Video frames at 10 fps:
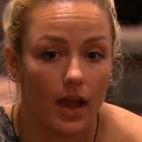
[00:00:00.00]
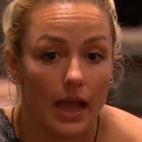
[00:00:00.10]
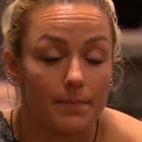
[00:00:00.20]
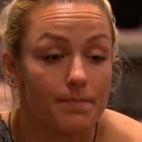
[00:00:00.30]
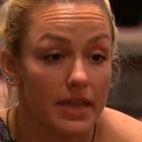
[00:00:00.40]

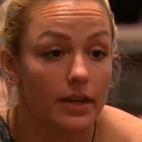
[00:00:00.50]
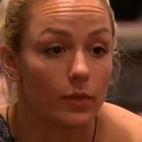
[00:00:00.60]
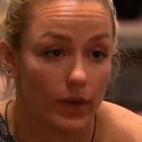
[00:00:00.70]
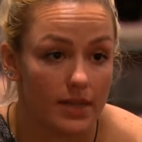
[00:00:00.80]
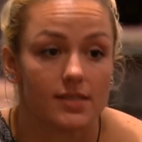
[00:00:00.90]
I mean
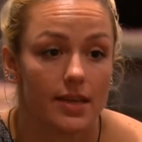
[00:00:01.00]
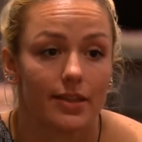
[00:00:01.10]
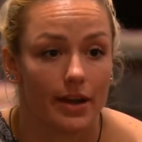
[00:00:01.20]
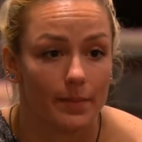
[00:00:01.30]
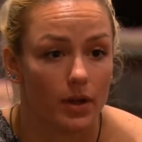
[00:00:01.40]
it when I say
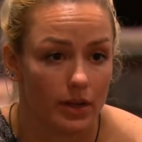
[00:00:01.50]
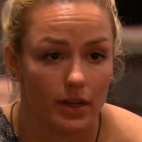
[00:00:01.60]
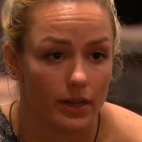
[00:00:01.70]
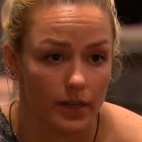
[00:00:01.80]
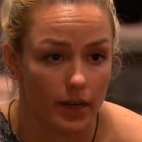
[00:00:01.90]
that I'm not going
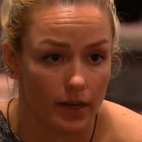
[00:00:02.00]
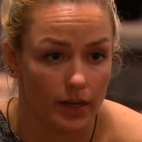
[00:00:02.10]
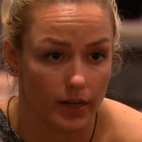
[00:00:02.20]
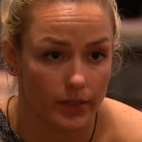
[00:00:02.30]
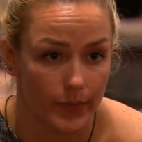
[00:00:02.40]
to hunt
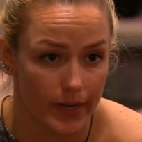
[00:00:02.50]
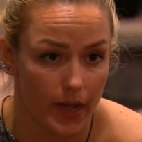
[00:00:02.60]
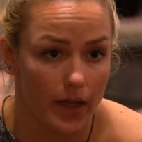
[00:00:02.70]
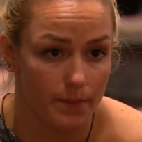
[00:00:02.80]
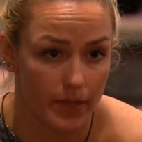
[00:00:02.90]
Erica next
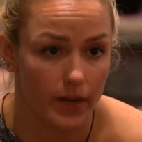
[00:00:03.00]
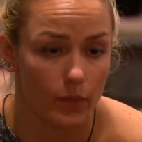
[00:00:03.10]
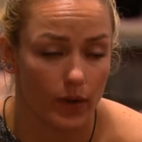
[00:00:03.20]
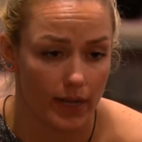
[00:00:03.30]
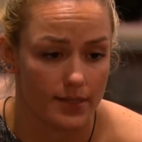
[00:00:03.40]
week. I mean
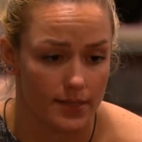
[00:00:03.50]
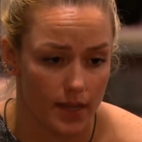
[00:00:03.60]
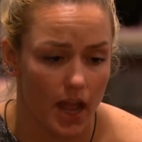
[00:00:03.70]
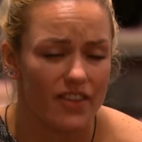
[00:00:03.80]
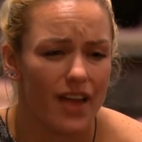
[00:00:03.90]
it when I
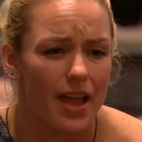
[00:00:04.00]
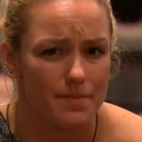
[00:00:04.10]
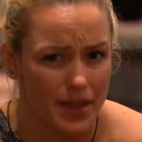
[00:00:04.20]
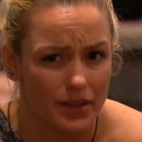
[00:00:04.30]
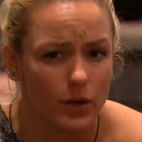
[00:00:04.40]
say, I
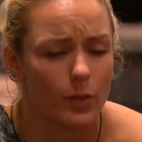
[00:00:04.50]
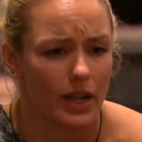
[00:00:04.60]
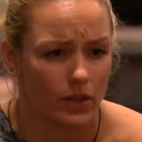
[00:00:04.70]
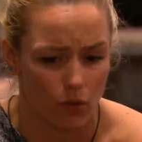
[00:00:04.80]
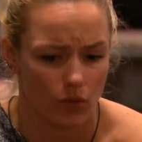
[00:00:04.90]
meant it when
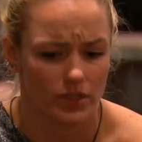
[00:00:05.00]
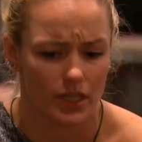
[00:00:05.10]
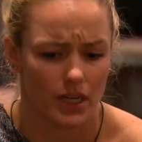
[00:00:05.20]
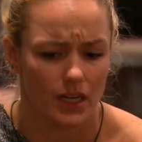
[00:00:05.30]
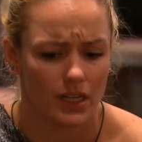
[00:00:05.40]
I told
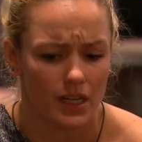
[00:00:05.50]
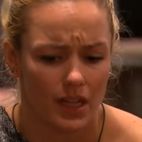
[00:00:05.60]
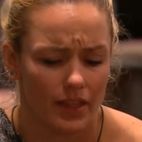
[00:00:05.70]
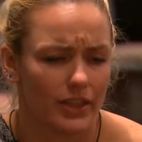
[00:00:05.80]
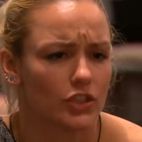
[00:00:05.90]
her
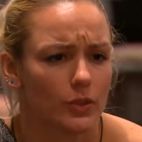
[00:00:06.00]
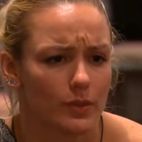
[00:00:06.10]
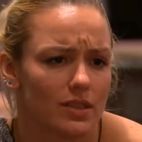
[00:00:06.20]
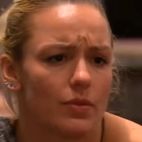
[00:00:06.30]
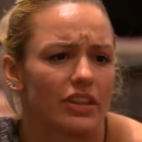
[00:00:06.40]
that she
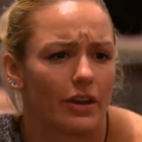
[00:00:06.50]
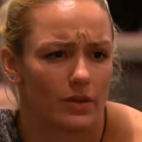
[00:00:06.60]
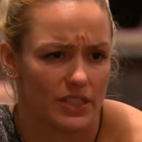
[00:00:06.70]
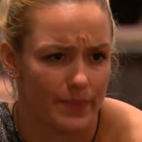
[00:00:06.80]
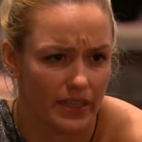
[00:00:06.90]
was someone that I
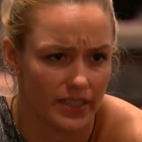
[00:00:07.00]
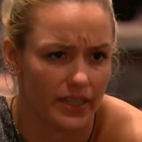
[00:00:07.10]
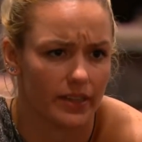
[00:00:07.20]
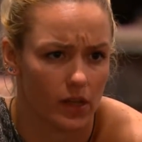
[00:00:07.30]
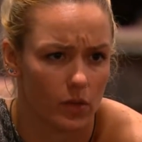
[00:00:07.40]

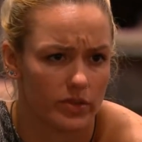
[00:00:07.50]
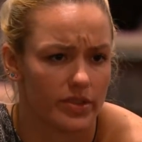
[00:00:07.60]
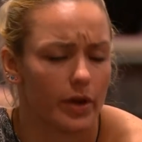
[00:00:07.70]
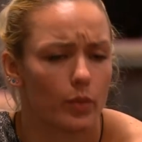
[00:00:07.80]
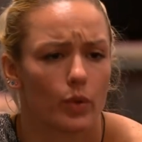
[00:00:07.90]
respected in the house,
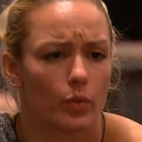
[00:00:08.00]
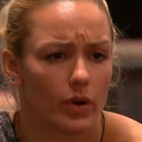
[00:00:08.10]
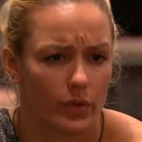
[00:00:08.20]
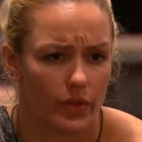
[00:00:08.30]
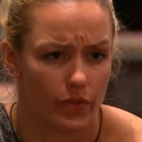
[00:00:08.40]
that I wouldn't
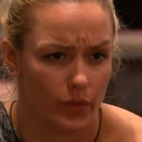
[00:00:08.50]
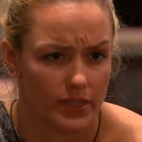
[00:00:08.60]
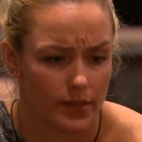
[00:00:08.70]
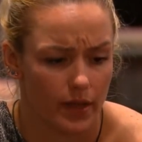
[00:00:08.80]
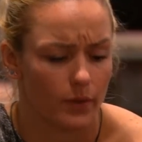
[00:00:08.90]
work with the
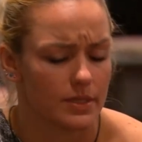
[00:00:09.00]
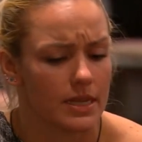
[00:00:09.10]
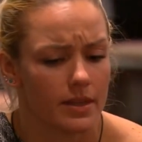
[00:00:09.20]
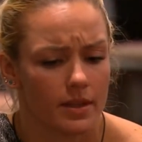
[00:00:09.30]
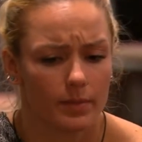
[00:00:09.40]
threats in the house.
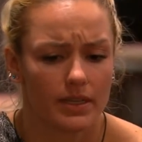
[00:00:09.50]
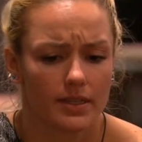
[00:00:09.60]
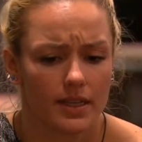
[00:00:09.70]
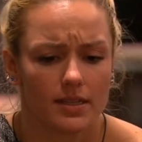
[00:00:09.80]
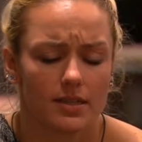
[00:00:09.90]

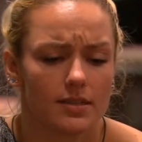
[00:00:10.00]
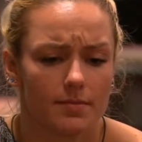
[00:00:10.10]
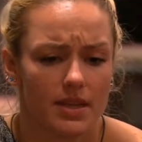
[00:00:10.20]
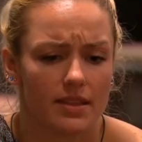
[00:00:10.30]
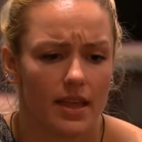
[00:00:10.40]
But it
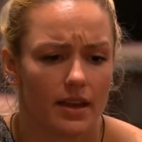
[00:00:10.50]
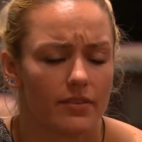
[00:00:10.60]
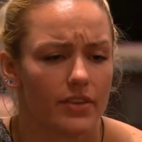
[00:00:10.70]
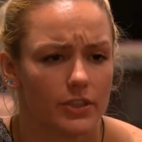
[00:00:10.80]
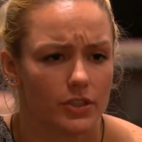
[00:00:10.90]
doesn't mean that
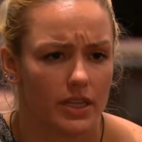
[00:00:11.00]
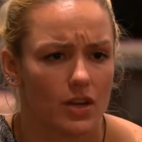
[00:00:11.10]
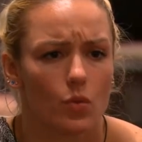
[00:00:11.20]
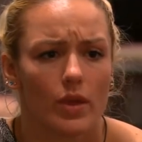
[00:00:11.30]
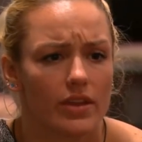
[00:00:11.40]
eventually
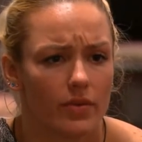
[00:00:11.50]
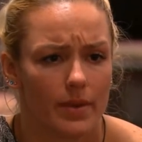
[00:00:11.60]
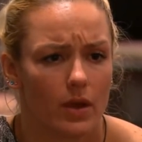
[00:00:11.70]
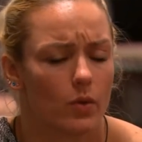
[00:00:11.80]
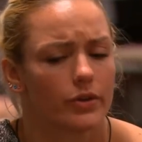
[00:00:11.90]
in a week
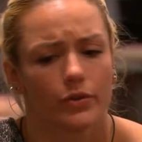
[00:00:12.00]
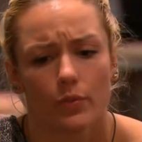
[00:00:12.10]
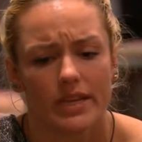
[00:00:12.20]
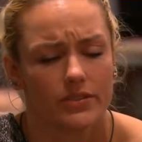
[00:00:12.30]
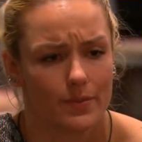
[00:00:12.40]
from now or
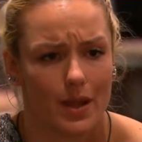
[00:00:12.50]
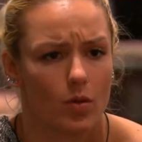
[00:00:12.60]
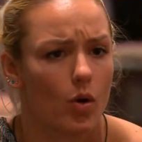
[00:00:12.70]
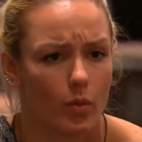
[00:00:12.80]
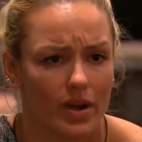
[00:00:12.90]
2 weeks from
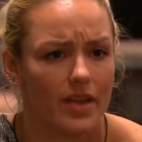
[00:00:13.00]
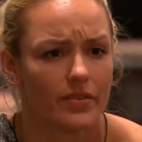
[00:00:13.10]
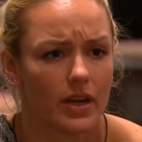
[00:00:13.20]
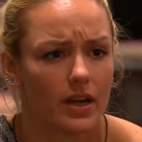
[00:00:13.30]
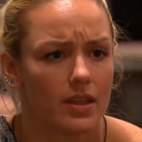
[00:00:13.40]
now or
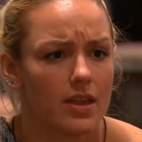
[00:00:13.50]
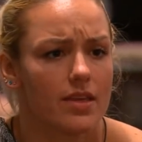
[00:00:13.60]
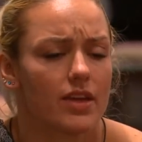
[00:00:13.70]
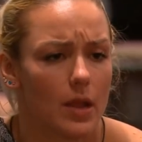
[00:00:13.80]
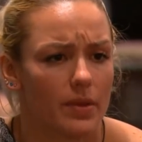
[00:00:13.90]
whenever,
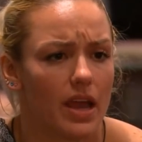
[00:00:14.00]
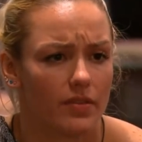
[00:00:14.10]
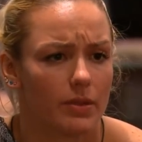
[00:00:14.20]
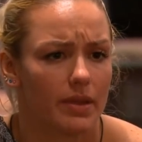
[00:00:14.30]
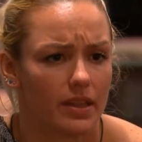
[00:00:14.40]
that I'm going to
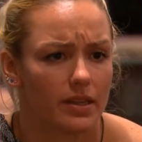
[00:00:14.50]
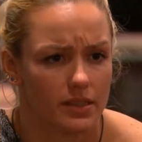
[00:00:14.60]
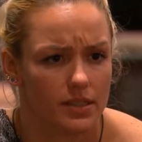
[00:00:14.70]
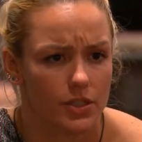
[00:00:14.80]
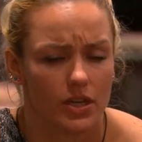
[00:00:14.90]
have to make the
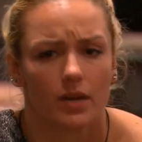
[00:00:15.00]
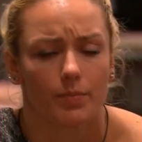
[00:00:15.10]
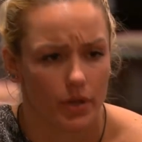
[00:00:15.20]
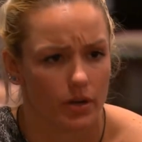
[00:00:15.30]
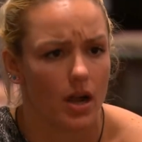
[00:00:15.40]
decision
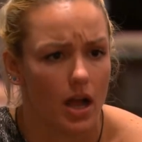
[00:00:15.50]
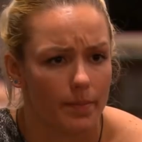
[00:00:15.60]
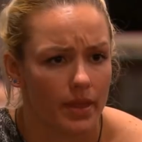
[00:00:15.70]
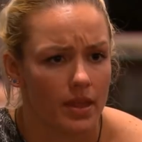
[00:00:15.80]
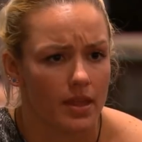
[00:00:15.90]
and put her up.